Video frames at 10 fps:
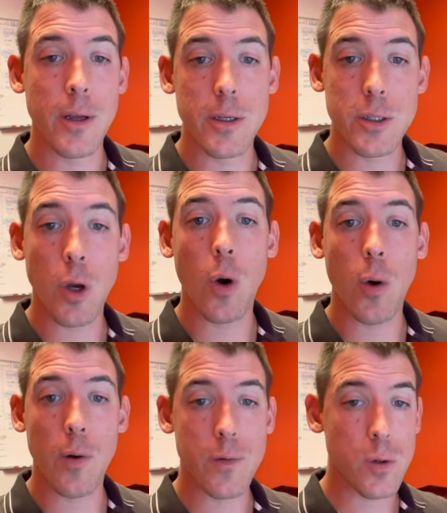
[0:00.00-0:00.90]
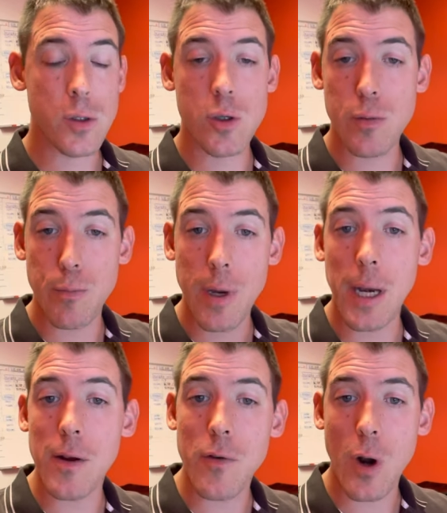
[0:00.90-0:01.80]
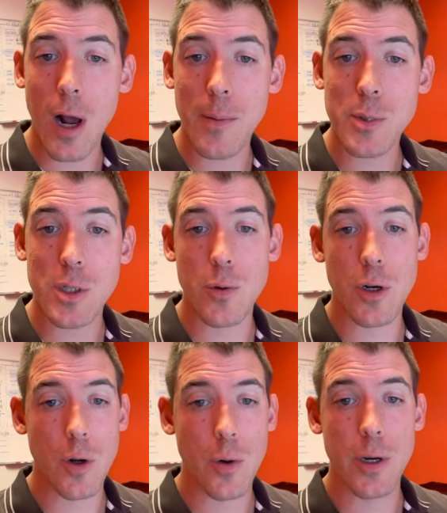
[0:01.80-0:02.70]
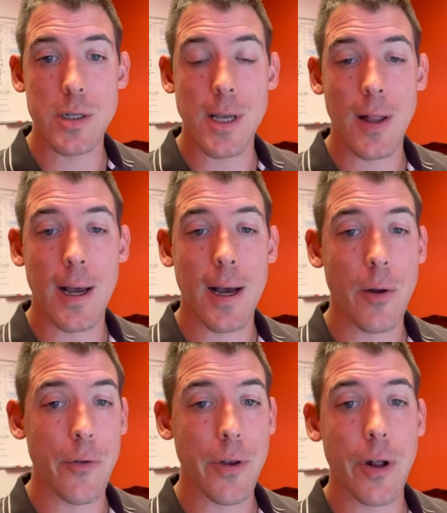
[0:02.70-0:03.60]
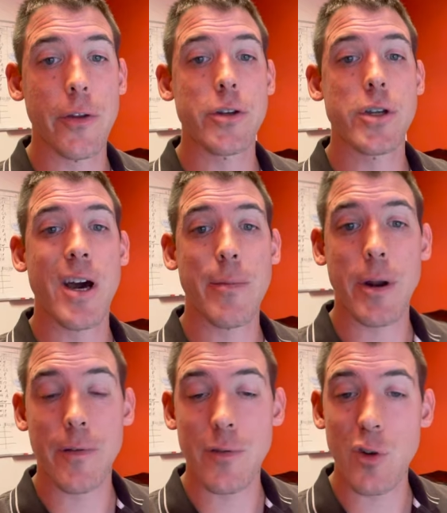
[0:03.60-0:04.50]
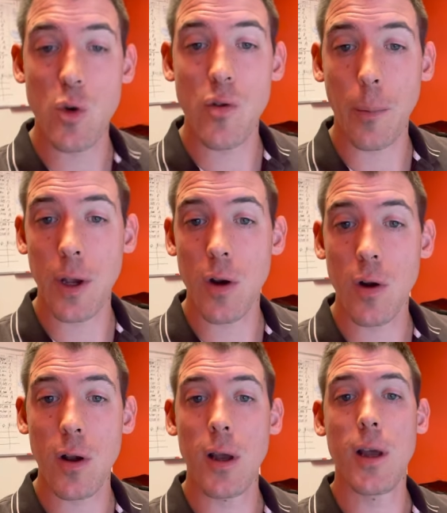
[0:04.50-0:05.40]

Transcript: So of course there's many different options when you're going to sell a house, and I'll just talk about a few of them here